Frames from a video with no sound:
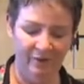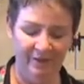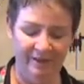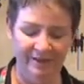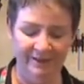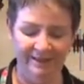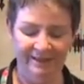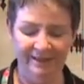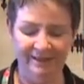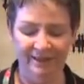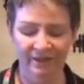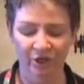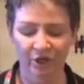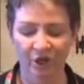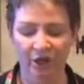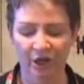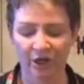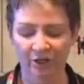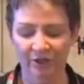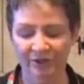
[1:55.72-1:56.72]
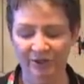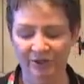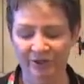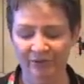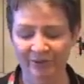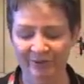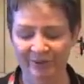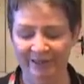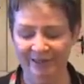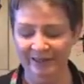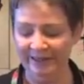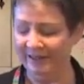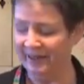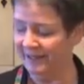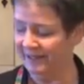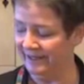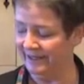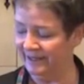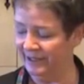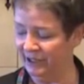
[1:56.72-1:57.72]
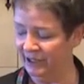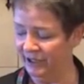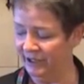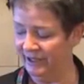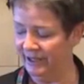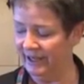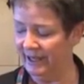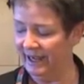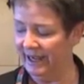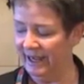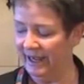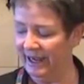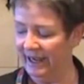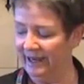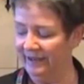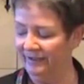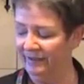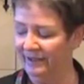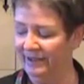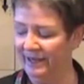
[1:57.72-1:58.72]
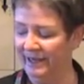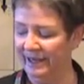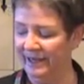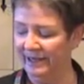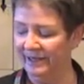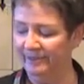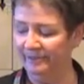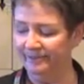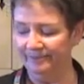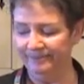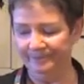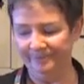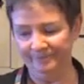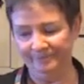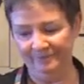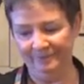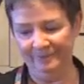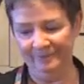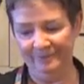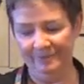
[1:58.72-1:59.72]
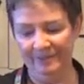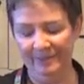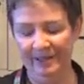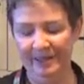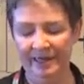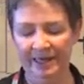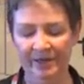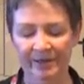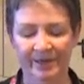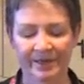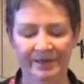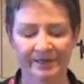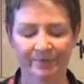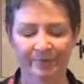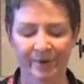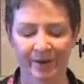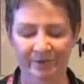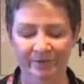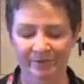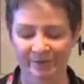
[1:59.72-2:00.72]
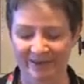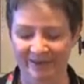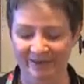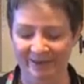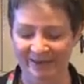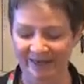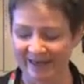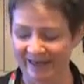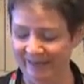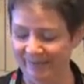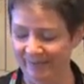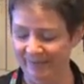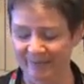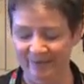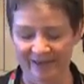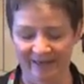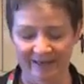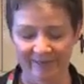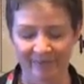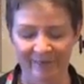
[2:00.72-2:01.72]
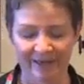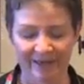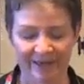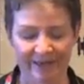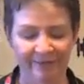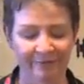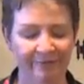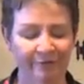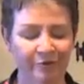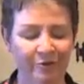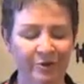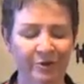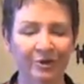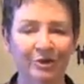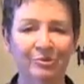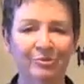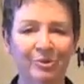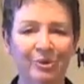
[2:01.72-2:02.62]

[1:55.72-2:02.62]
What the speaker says: You can see the colors are really nice here. And then, here is probably the biggie for